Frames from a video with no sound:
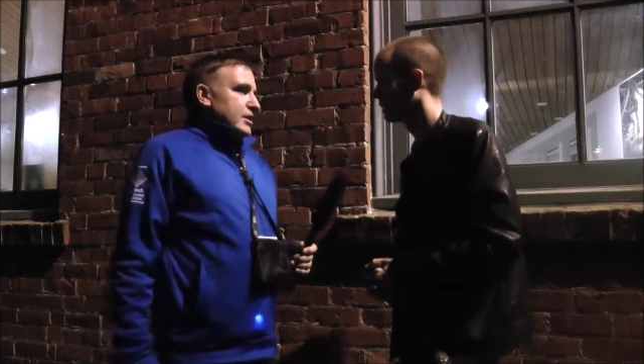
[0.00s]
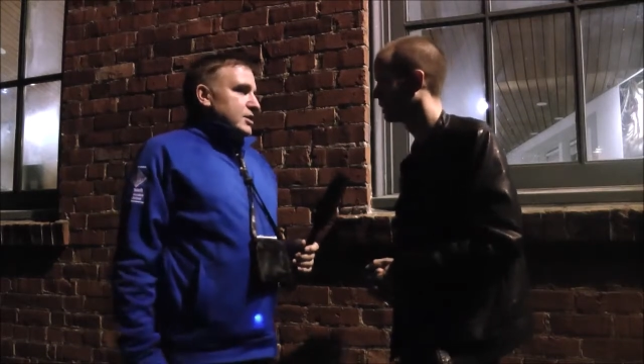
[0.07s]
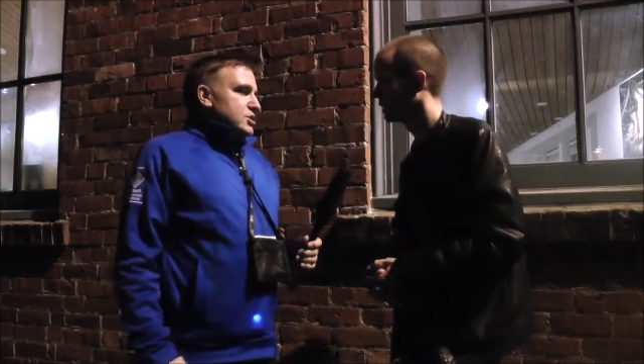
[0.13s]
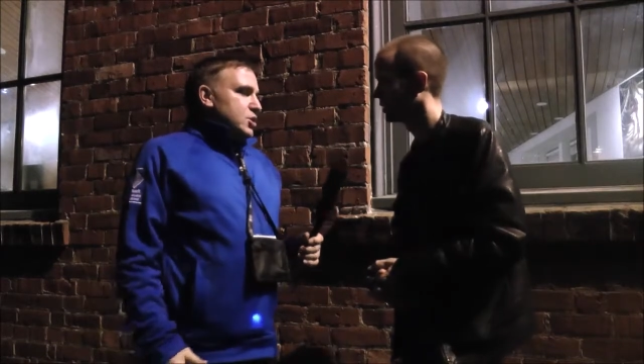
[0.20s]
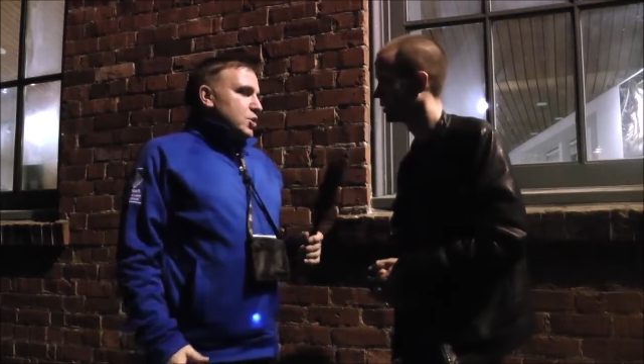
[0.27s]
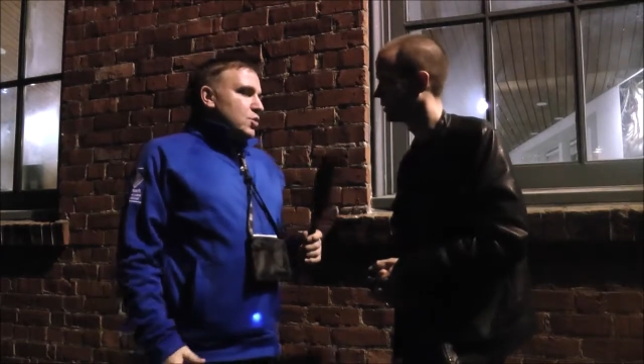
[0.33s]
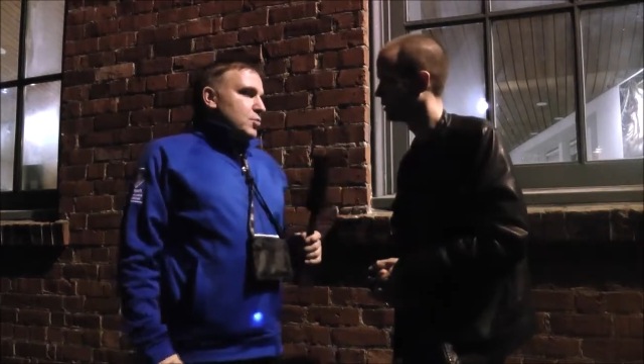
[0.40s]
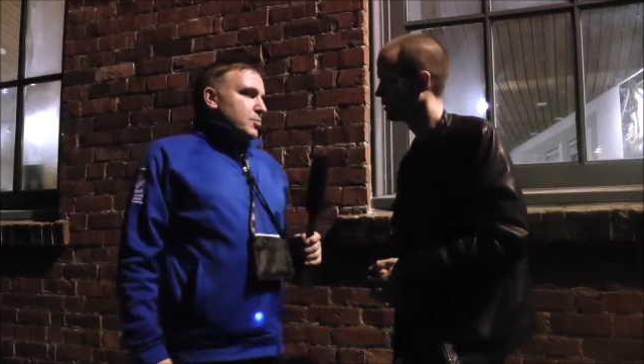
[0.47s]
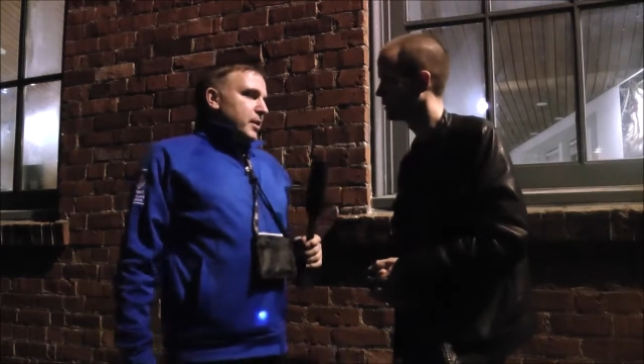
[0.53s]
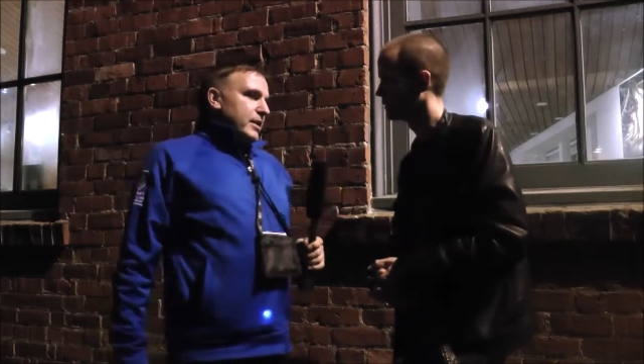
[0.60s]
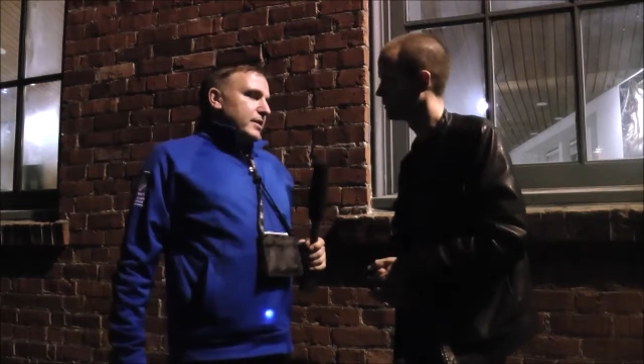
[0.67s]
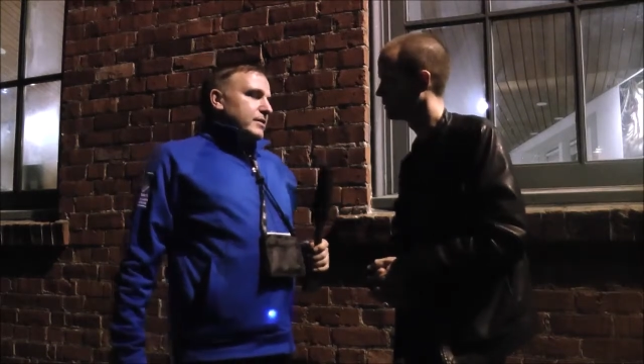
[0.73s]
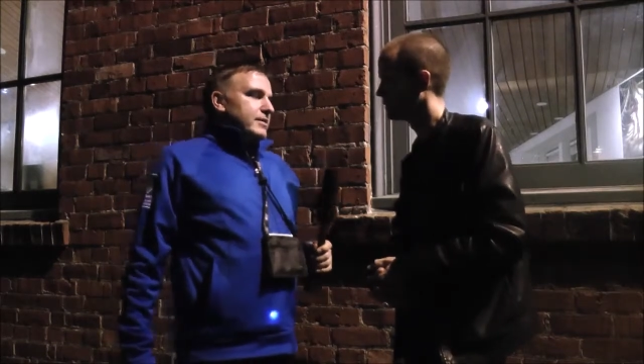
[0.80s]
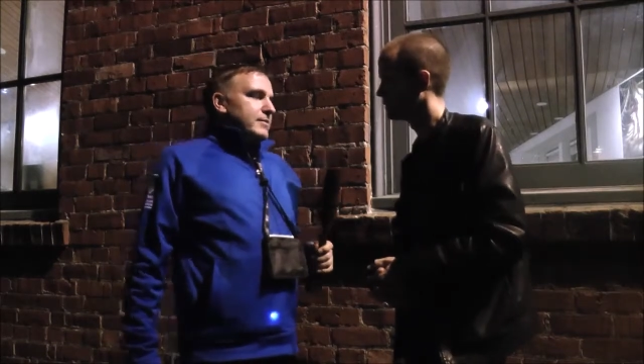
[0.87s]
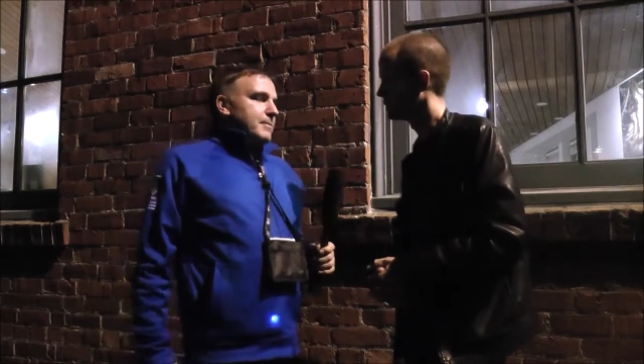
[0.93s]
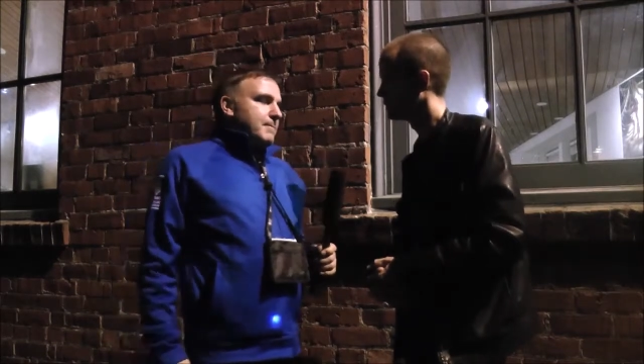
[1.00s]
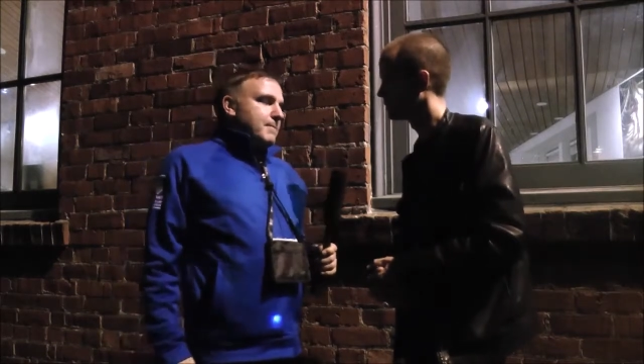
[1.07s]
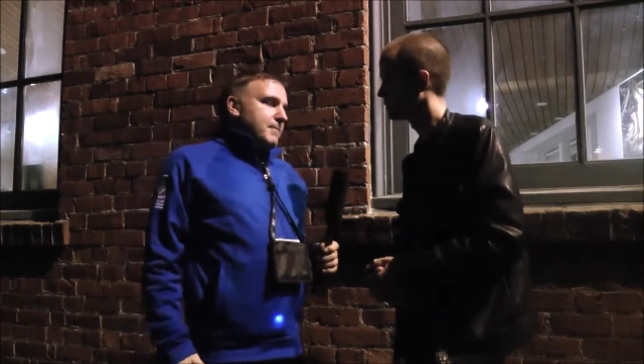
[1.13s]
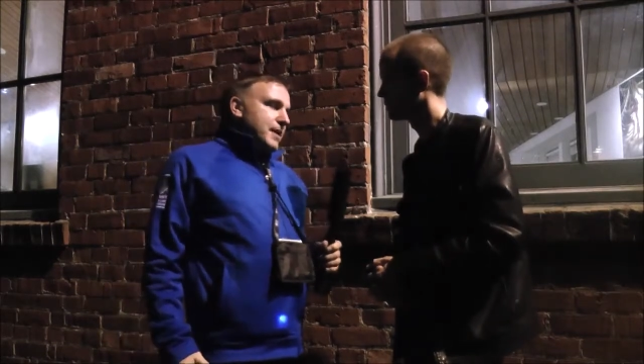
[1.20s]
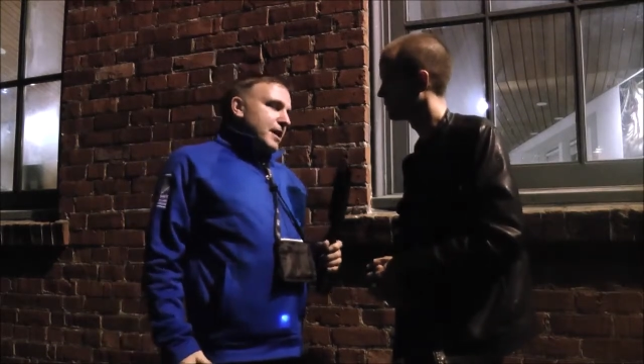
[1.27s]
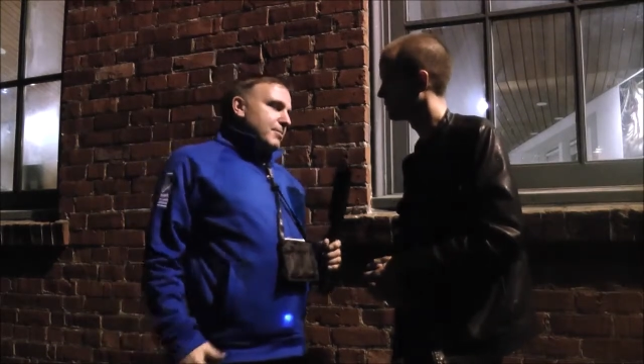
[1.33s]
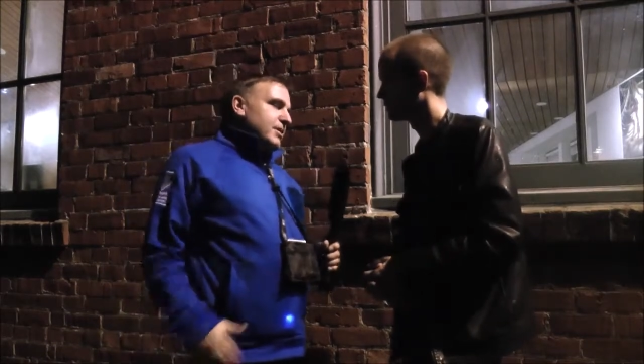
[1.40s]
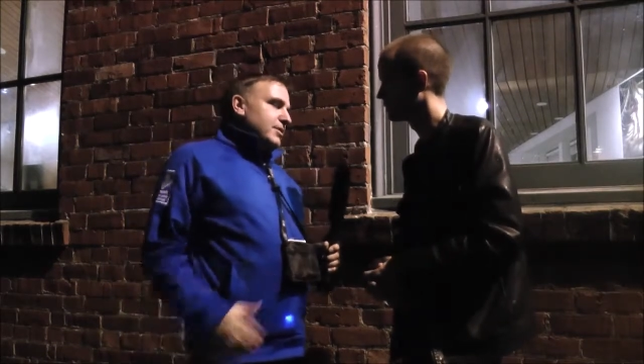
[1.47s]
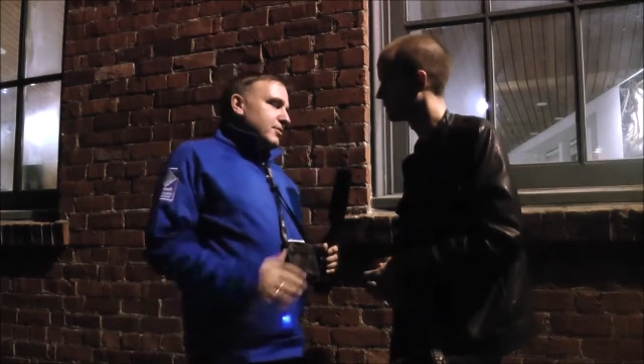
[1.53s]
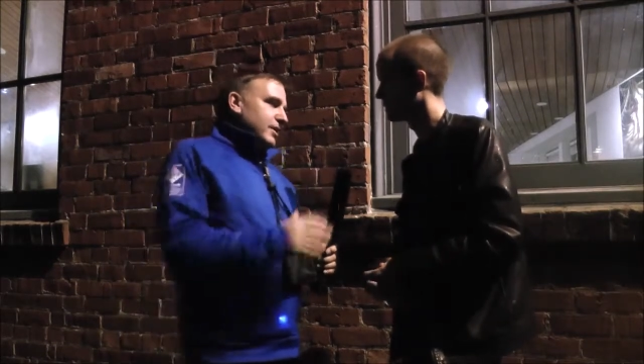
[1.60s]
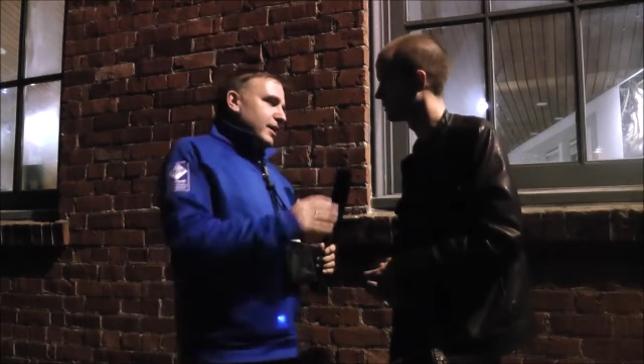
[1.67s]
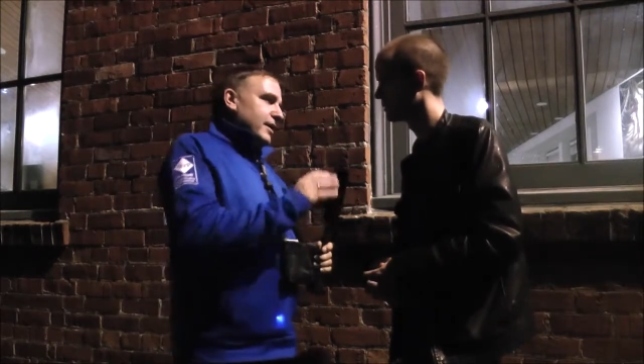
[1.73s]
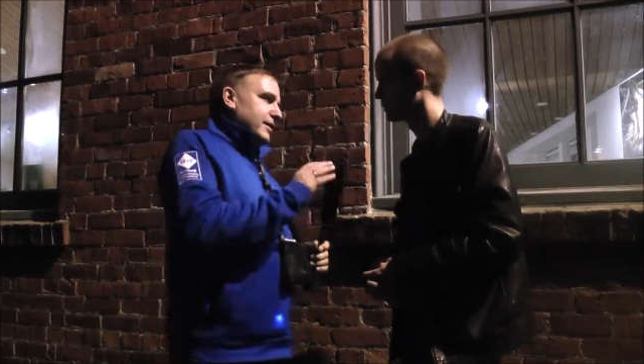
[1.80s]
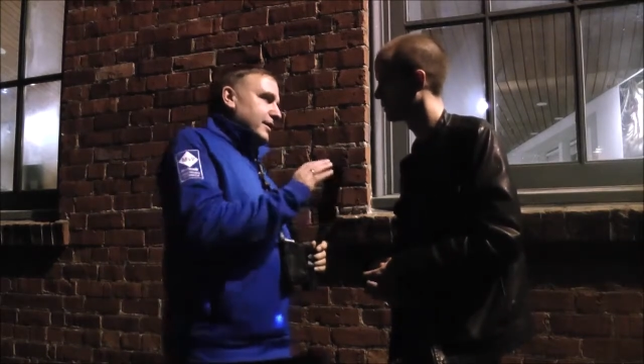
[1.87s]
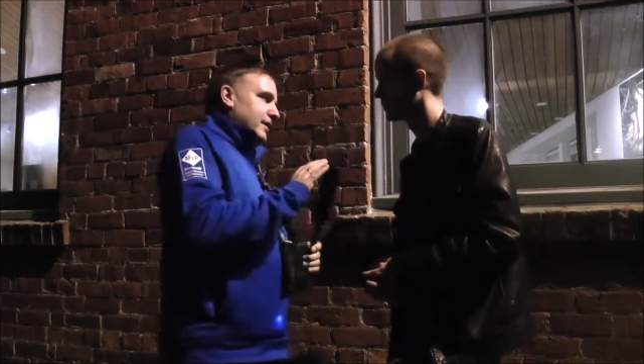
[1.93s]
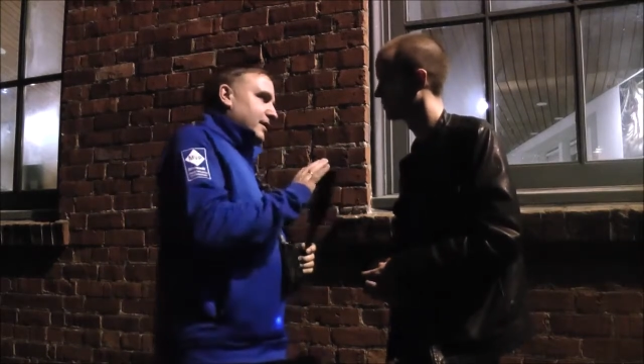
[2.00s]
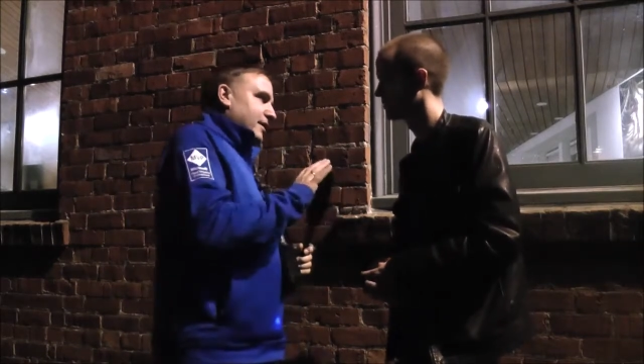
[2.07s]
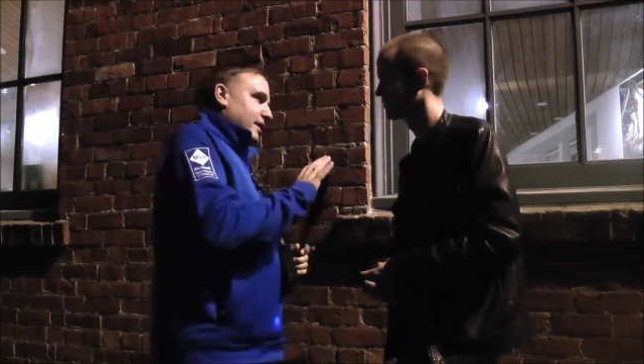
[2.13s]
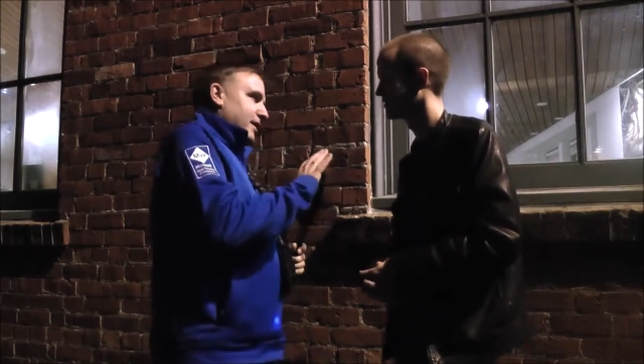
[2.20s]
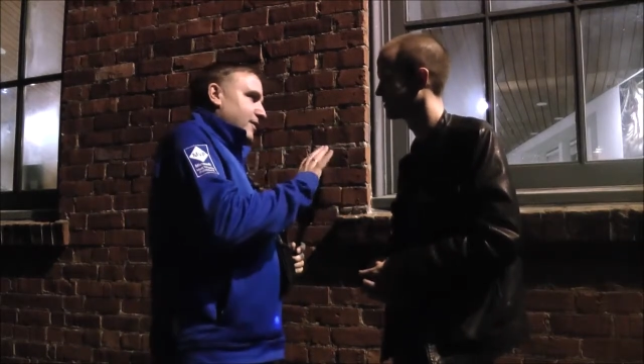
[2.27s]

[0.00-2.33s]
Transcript: So Ben, maybe you can